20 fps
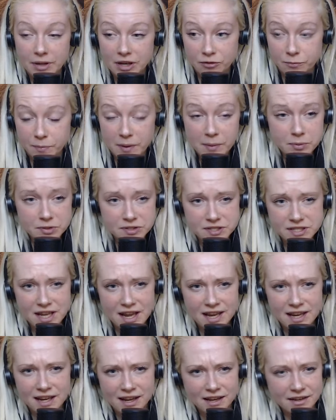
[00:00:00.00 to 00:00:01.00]
I mean, if people
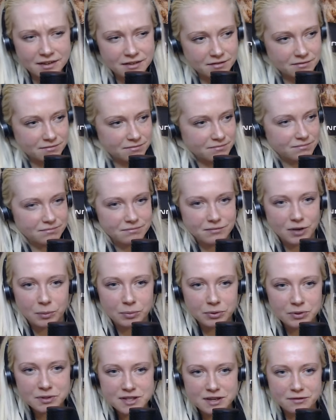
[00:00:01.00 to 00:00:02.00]
stay in
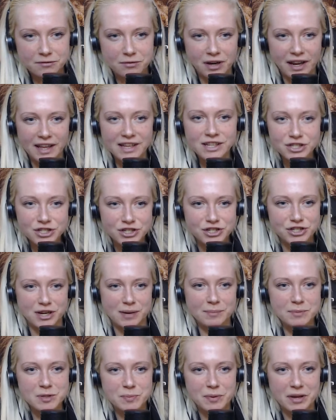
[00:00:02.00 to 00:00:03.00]
abusive
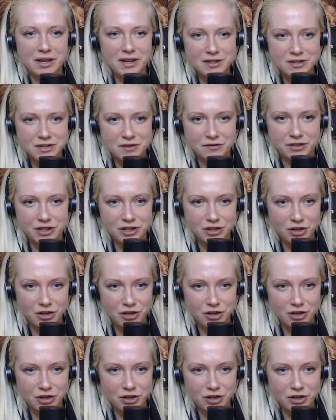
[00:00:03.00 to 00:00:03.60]
relationships because of